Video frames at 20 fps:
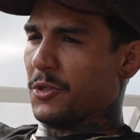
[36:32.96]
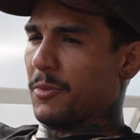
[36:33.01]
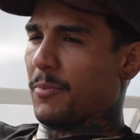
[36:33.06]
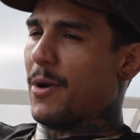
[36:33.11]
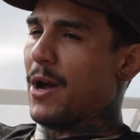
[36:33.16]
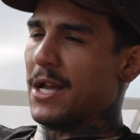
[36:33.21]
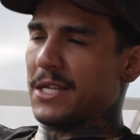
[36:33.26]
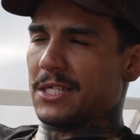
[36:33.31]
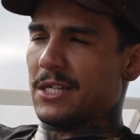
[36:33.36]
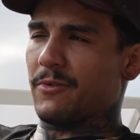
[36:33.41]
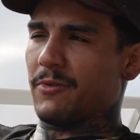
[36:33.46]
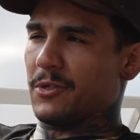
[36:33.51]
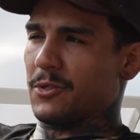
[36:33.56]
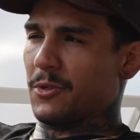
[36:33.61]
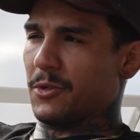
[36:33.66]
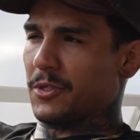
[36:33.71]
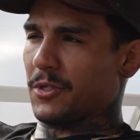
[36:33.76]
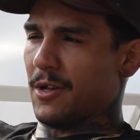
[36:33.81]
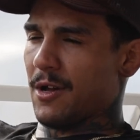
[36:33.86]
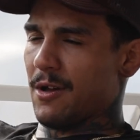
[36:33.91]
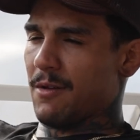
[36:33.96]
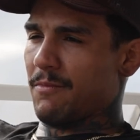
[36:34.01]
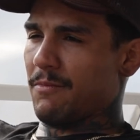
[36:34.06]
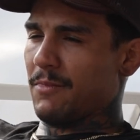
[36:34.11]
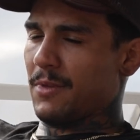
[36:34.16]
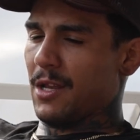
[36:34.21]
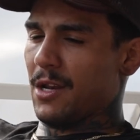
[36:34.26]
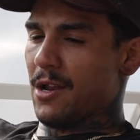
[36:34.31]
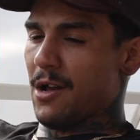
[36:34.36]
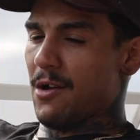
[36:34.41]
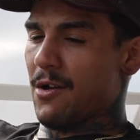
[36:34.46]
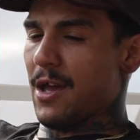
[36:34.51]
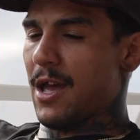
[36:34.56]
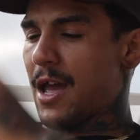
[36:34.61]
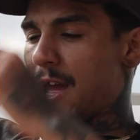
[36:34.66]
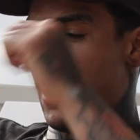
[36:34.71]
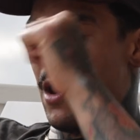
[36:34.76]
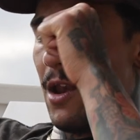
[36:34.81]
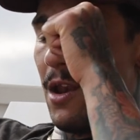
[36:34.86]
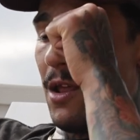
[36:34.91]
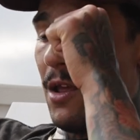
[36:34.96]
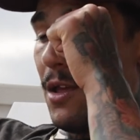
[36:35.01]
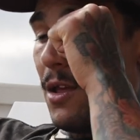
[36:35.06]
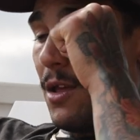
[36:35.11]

positive results come, you know. And